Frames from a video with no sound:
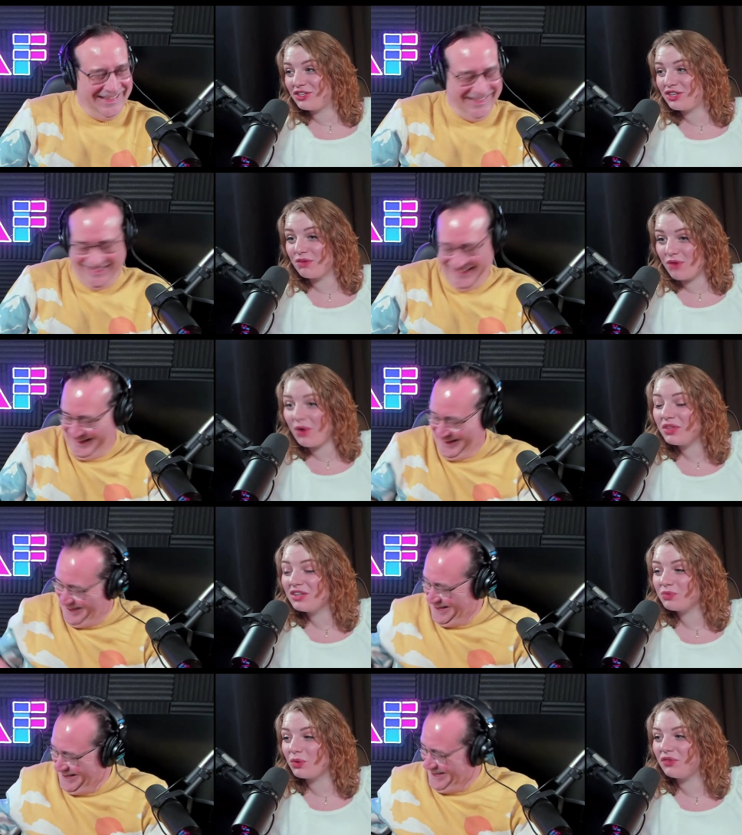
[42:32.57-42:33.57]
Speaker 1: to mow this
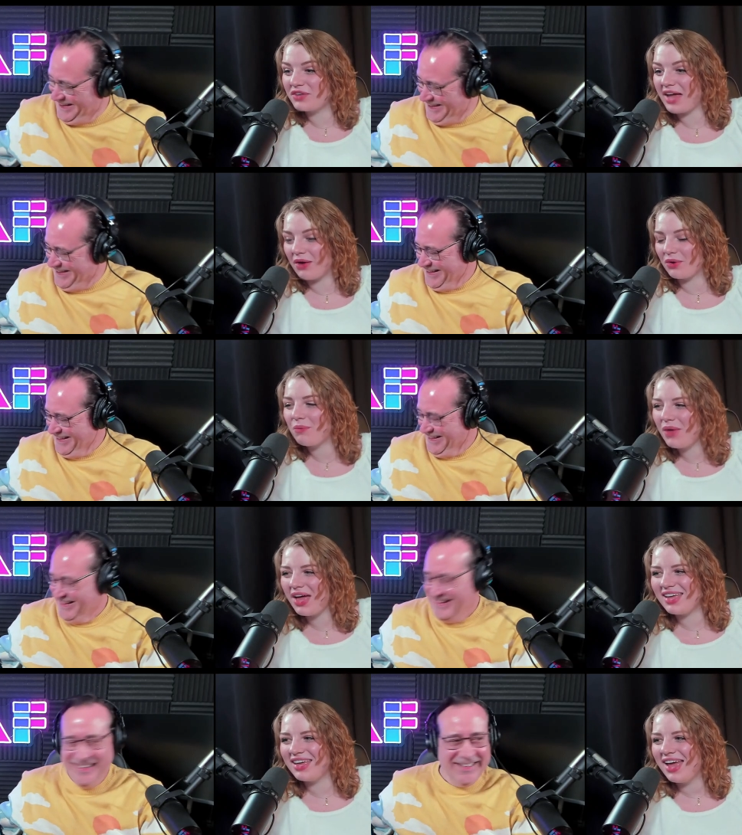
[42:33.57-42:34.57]
wolf down,
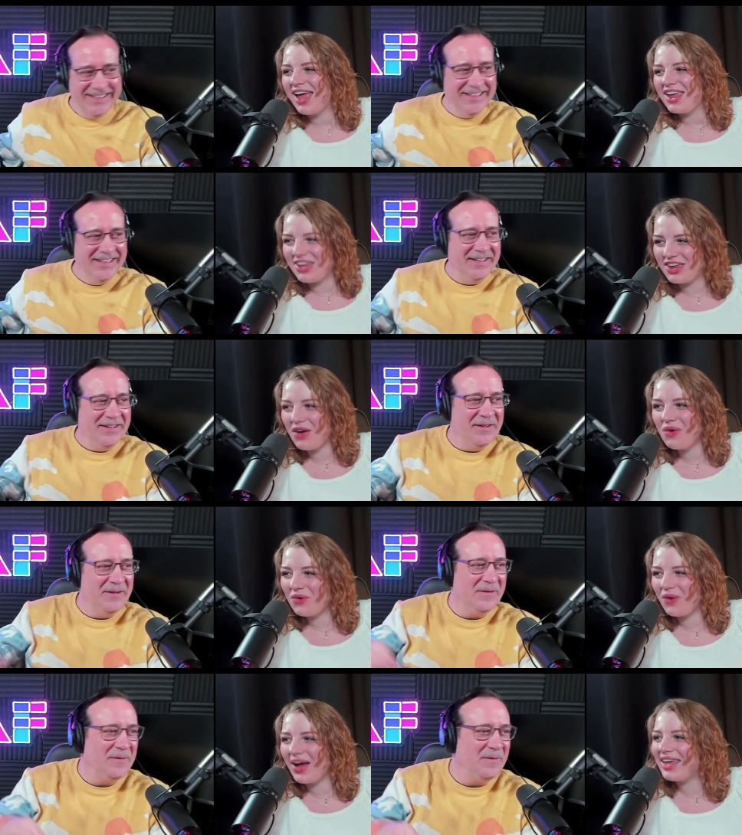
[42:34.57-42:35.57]
but you don't
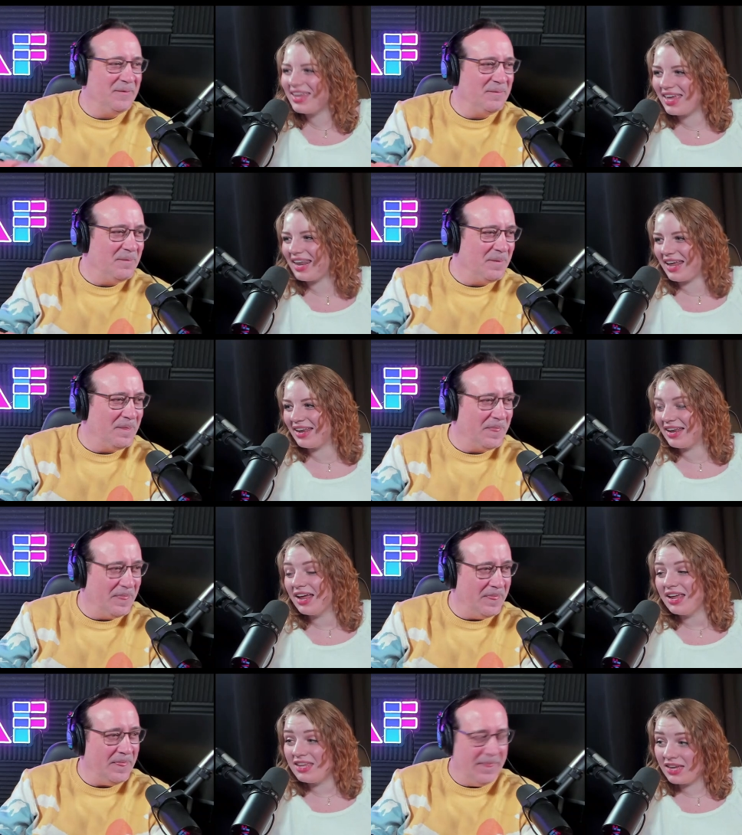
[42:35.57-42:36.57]
quite get it.
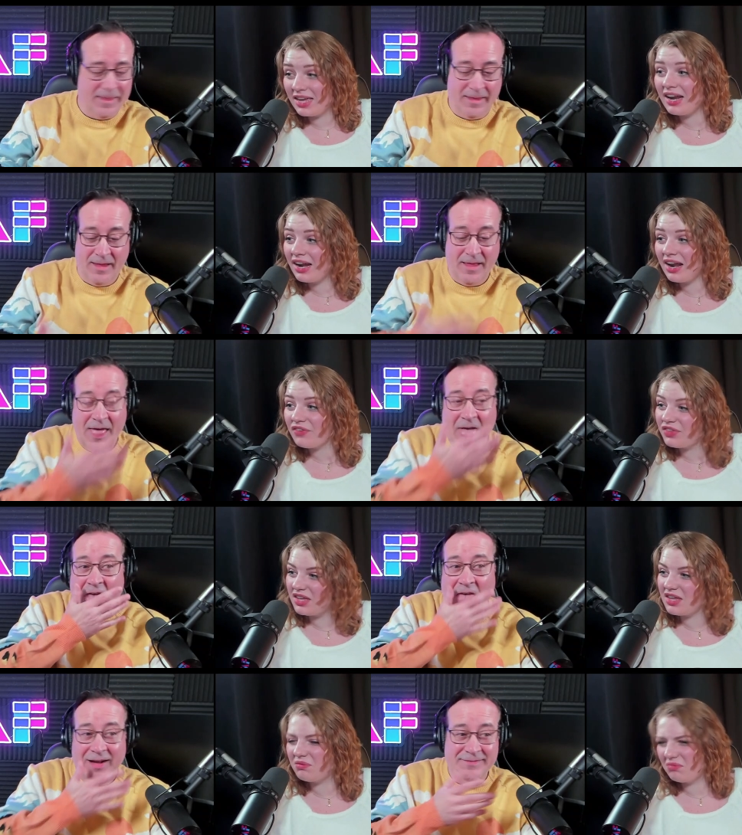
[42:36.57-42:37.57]
Mm-hmm. You get it enough that
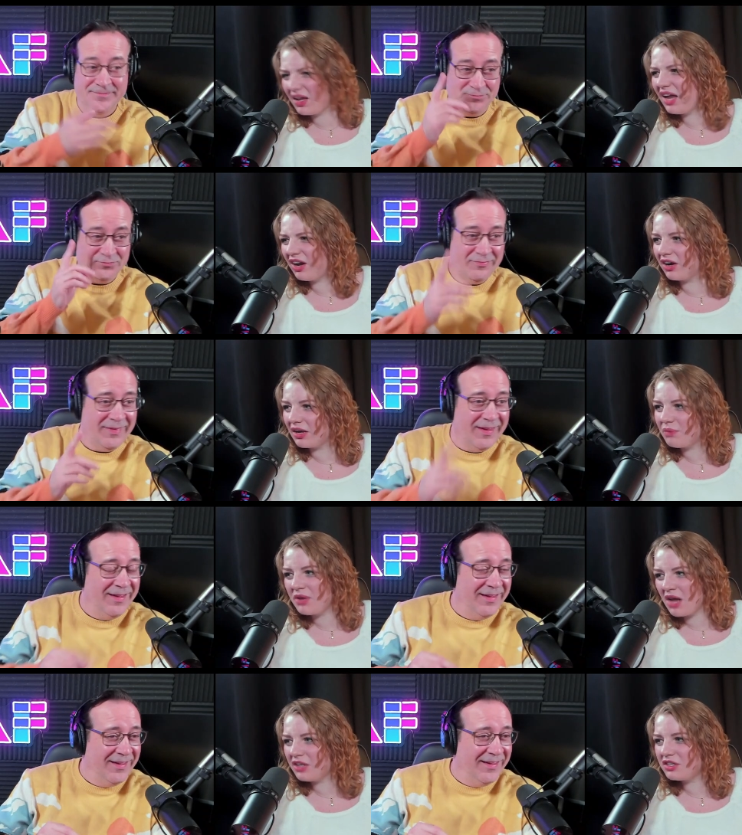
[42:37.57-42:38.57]
you kind of hurt it, but
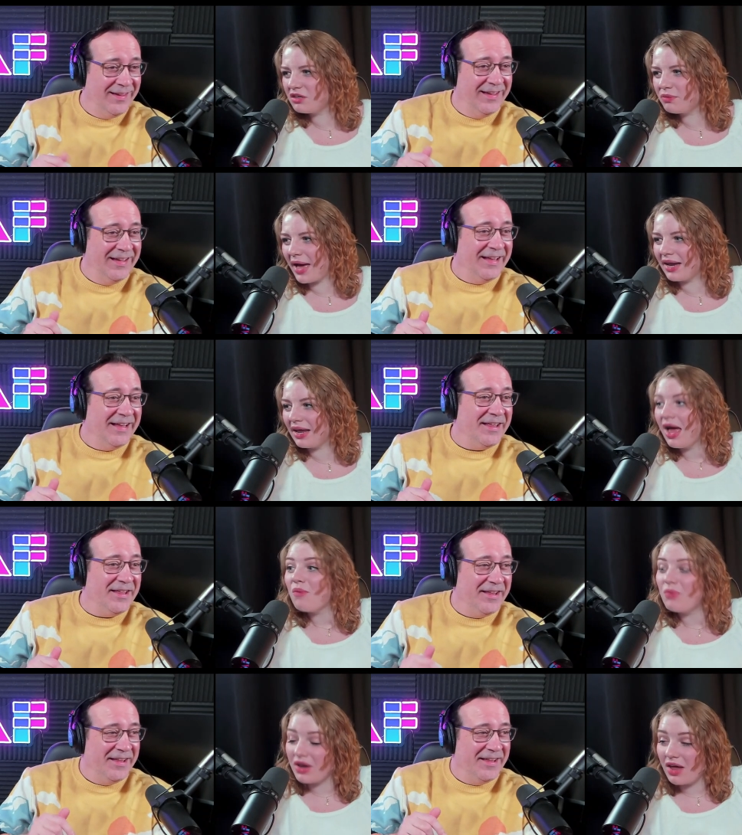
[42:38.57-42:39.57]
not too bad.
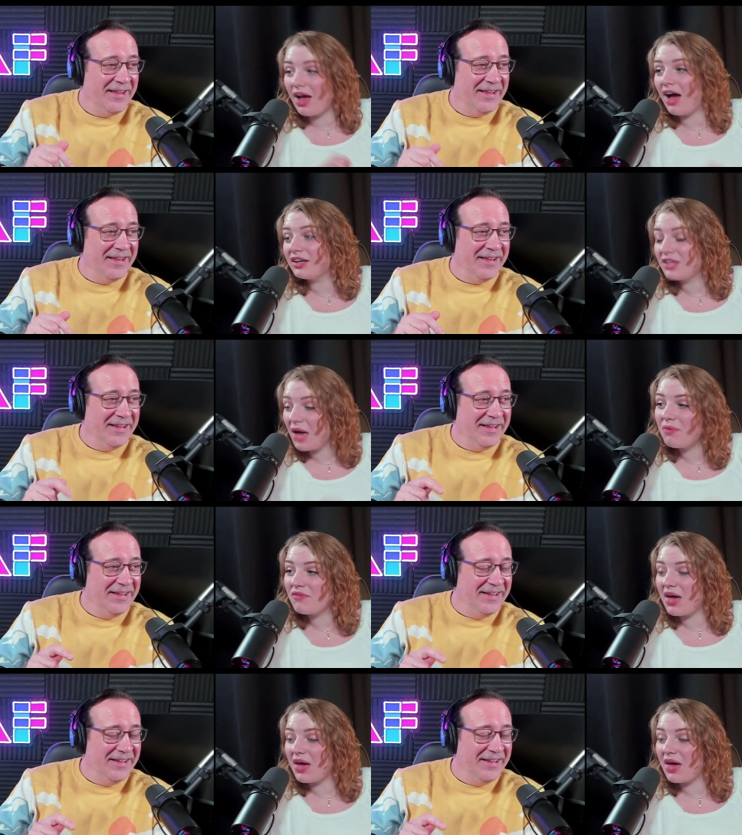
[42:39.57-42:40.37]
But on top of that,